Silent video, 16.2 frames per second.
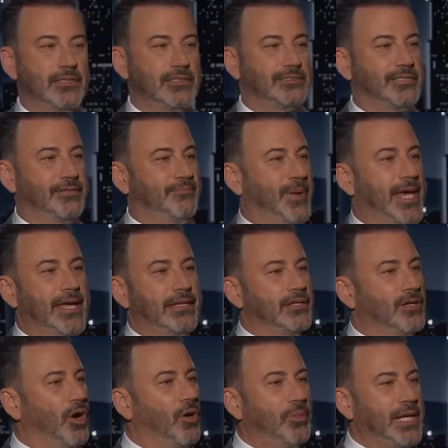Debate
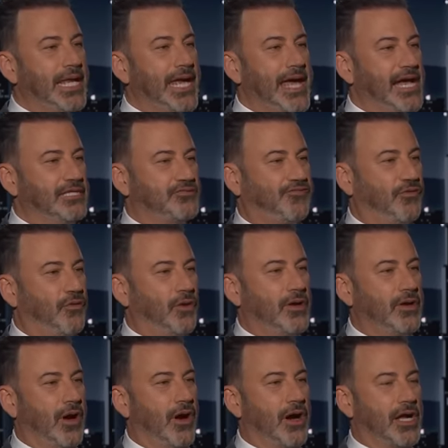nobody asked for.
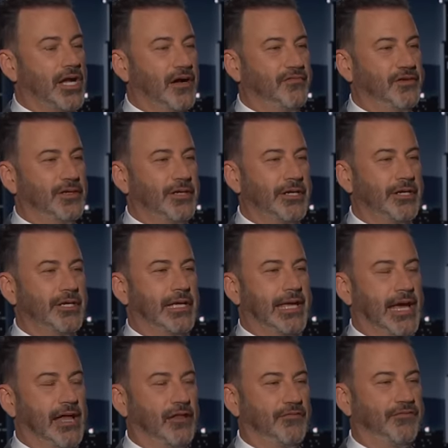Our governor here in
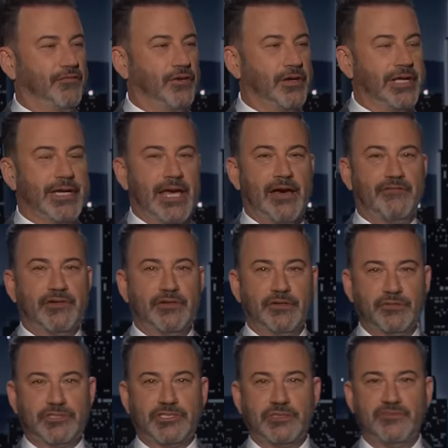California, Gavin
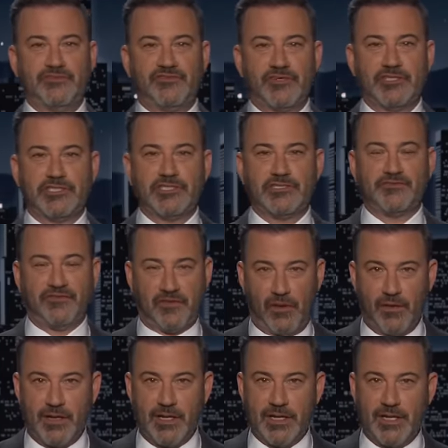Newsom, versus
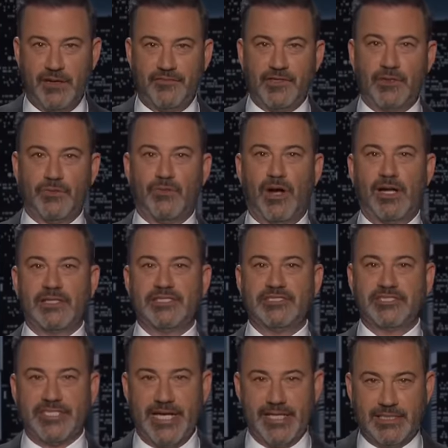Florida Governor Ron
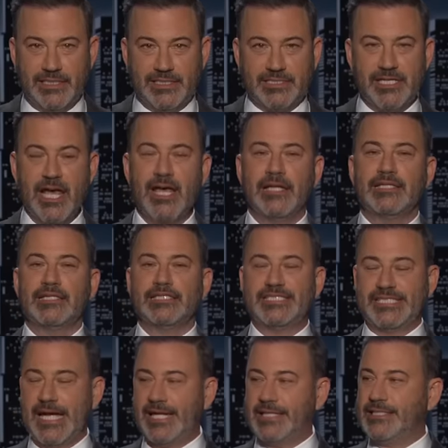DeSantis.
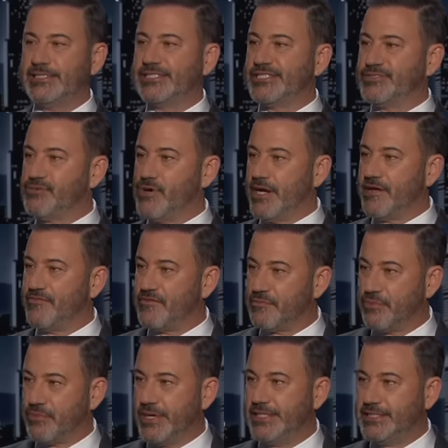DeSantis is running for
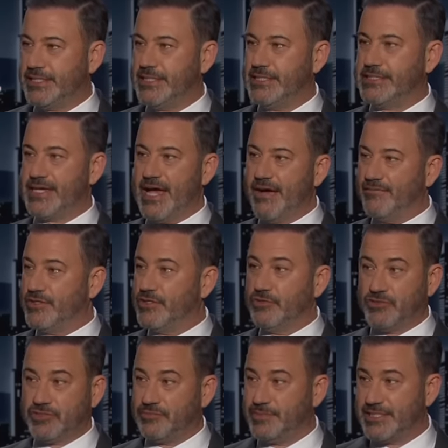president. Gavin
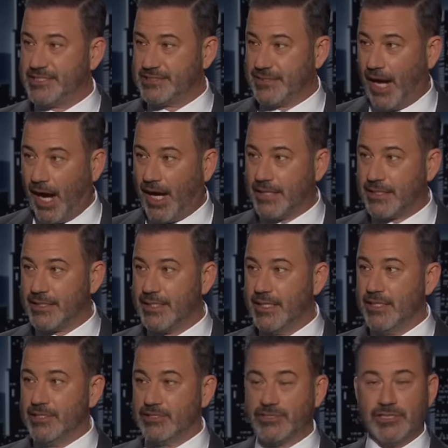Newsom is not.
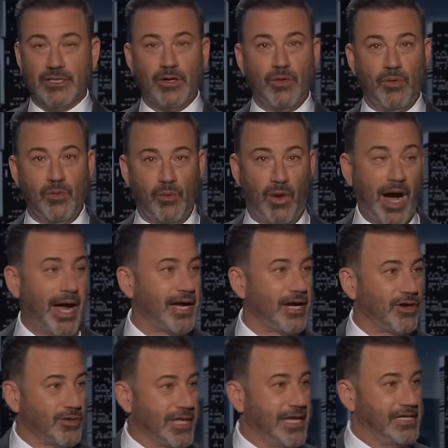So why
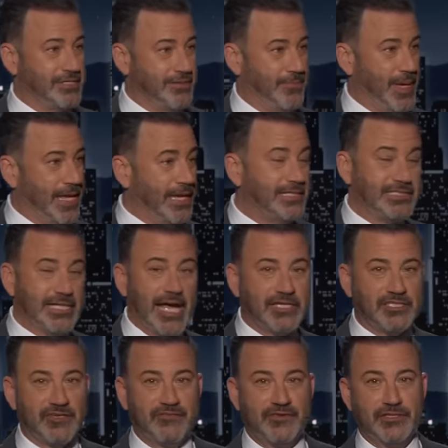are they debating? It's
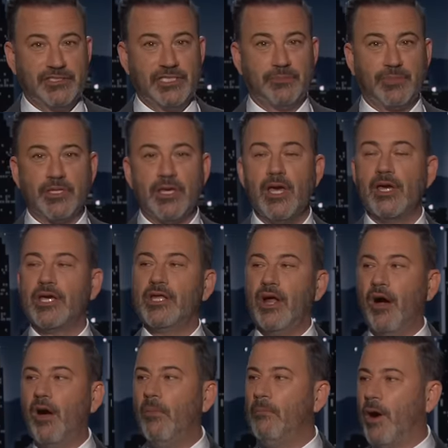actually very simple. You
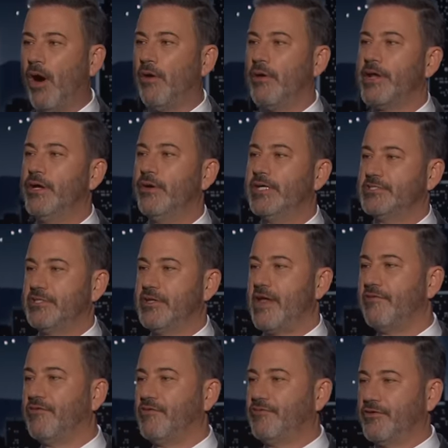know how Mario has an
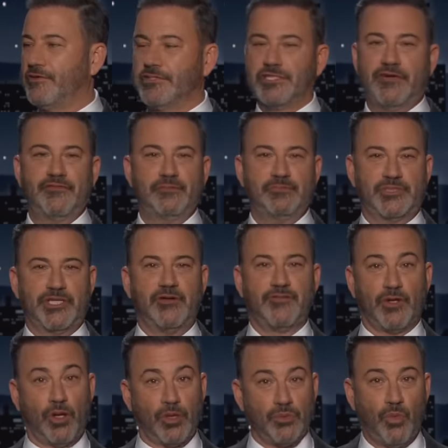evil version of
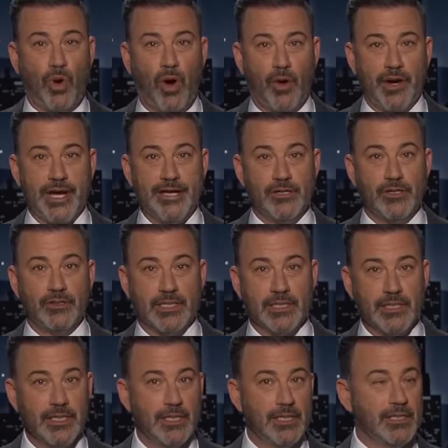himself called Wario,
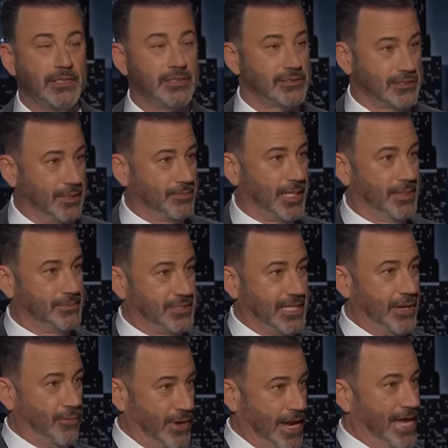and sometimes
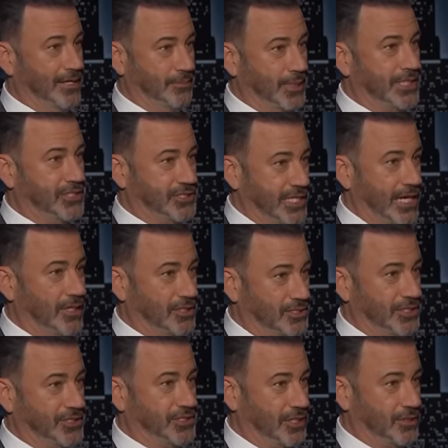they randomly
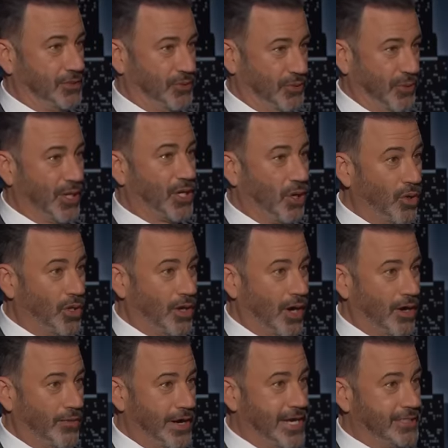challenge each other to a
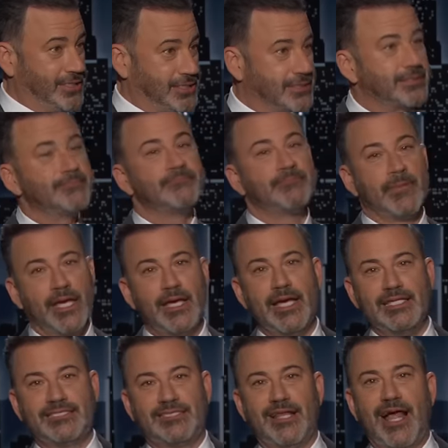go-kart race?
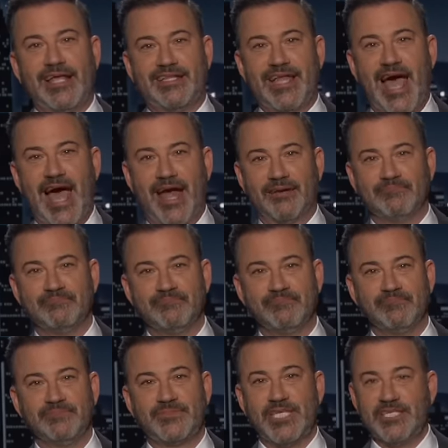It's like that.
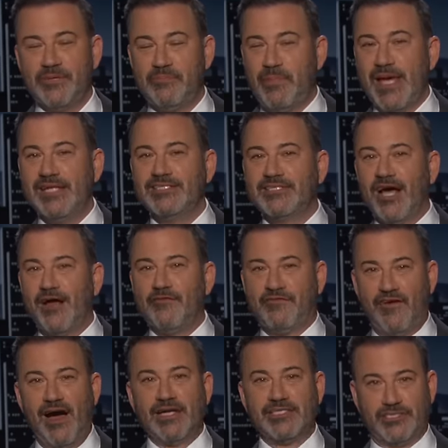The debate is on
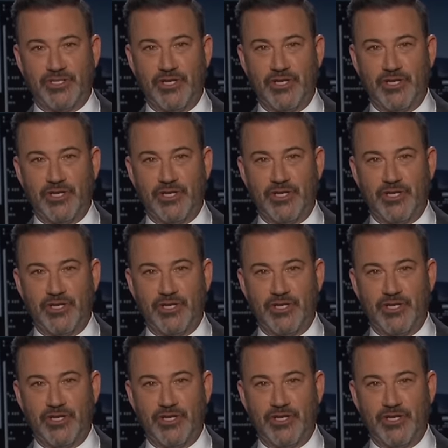Fox